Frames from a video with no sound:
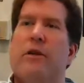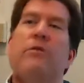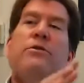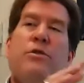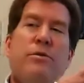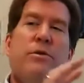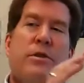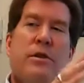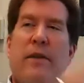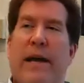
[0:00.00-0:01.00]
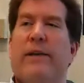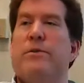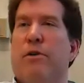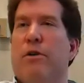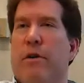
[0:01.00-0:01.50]
you know, students in the
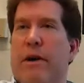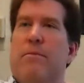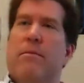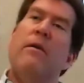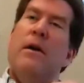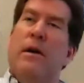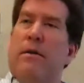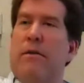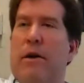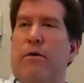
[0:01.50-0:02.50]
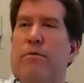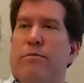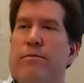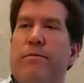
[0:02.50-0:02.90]
dance program, you know,